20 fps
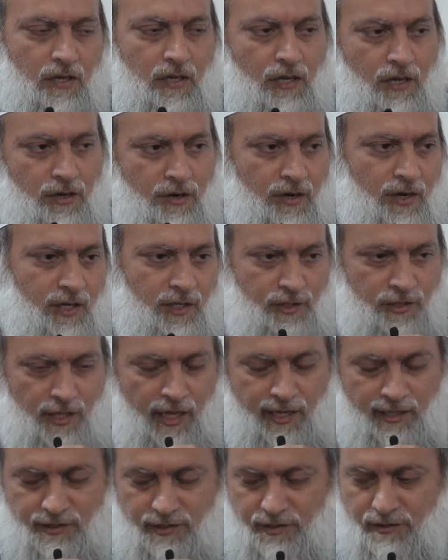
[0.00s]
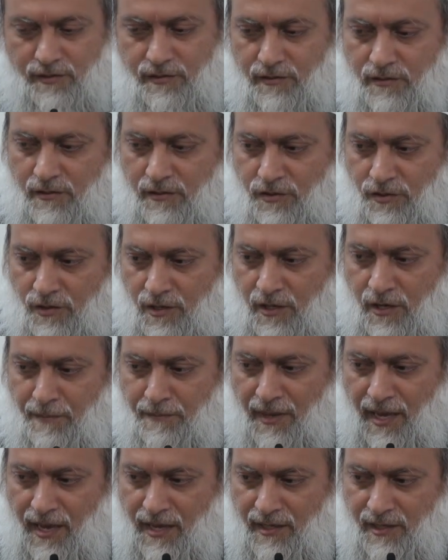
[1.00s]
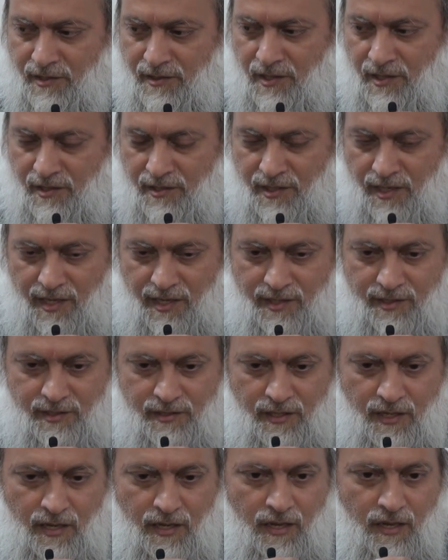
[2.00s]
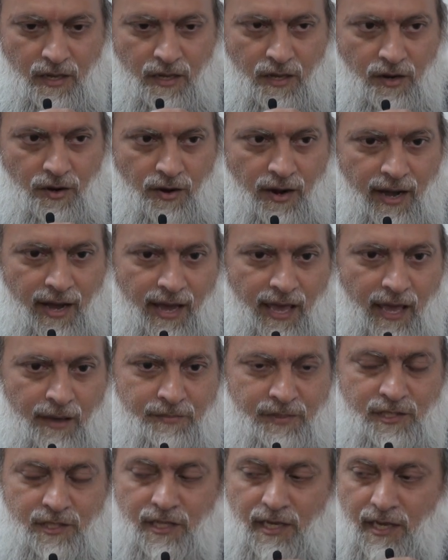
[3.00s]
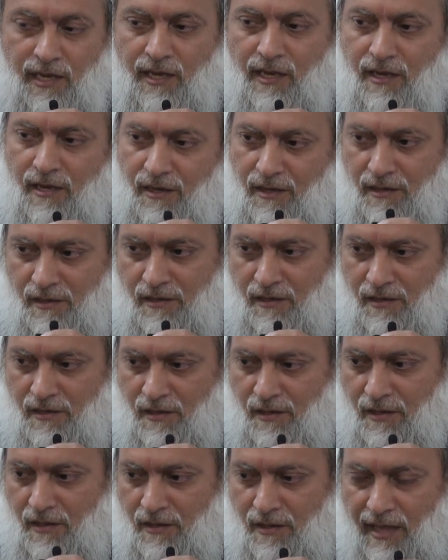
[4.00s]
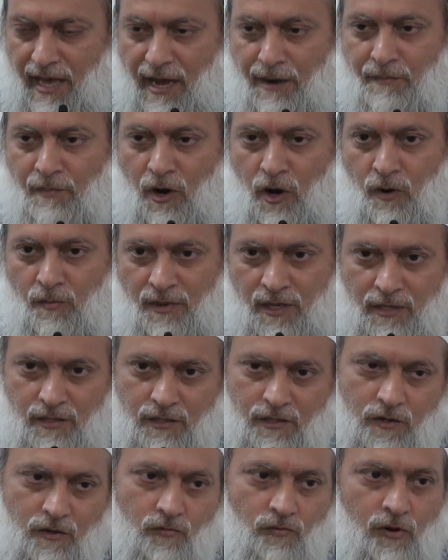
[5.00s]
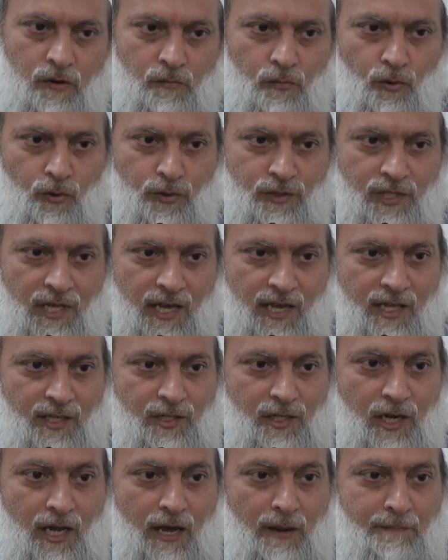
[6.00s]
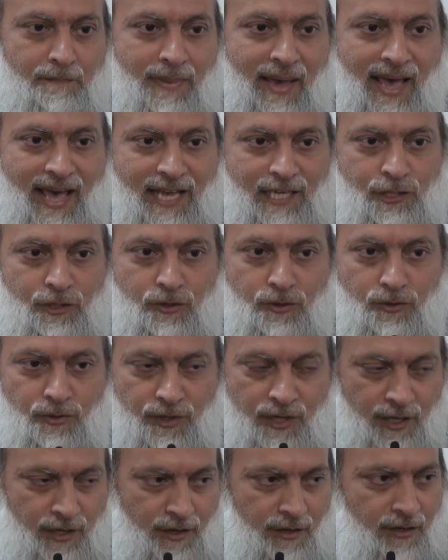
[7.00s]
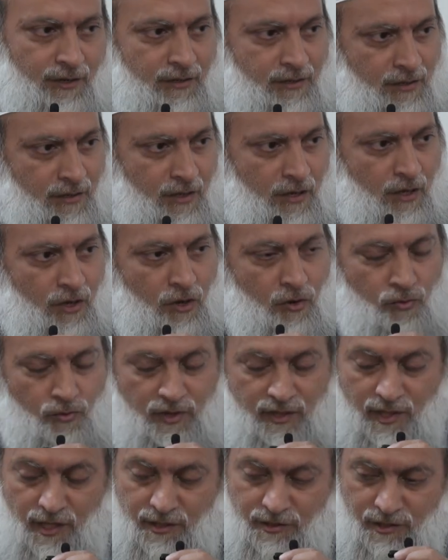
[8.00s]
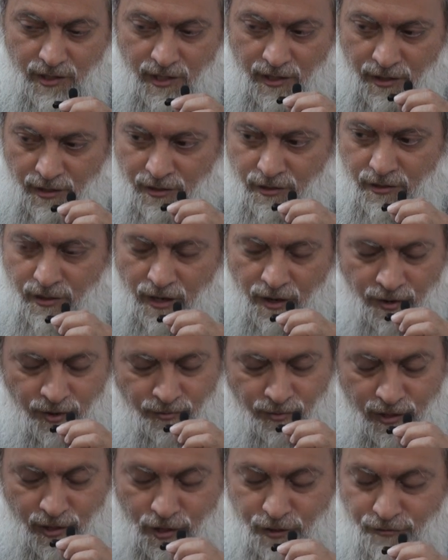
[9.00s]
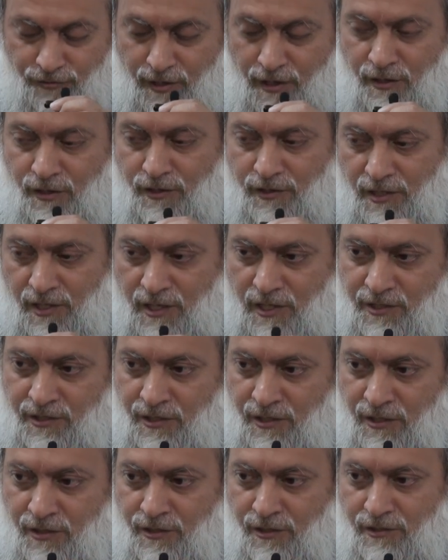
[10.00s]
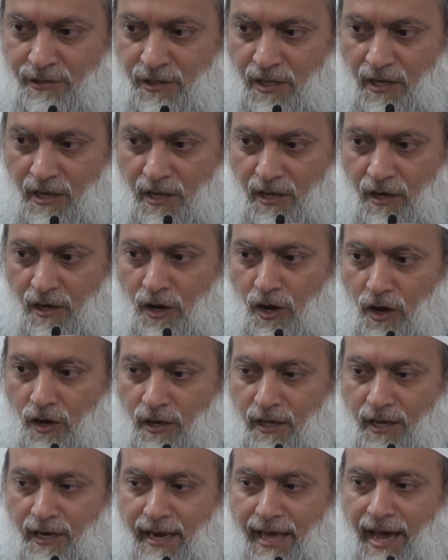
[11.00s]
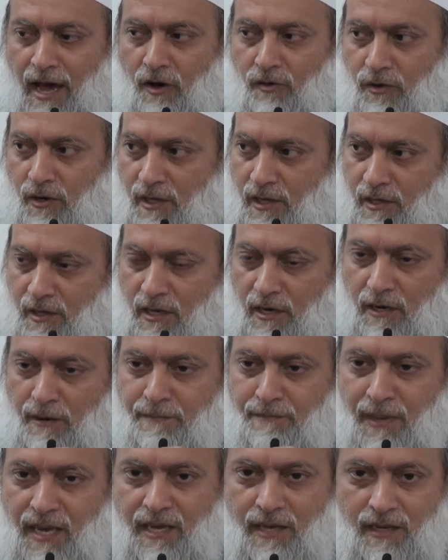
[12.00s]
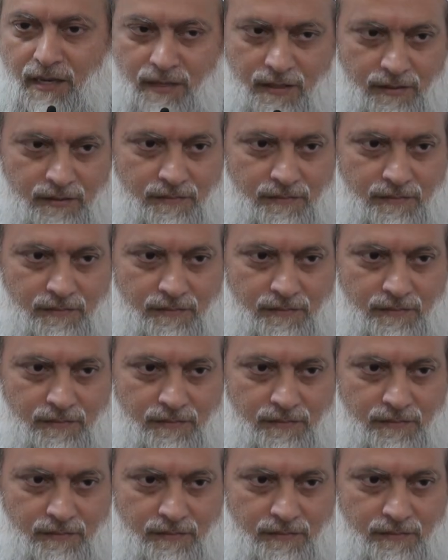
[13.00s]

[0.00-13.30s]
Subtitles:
here he says to the companions, he says, you know, I am seeing that moment when Musa al-Islam passed through here with his ear, or with his fingers in his ears, calling loudly the labbaik,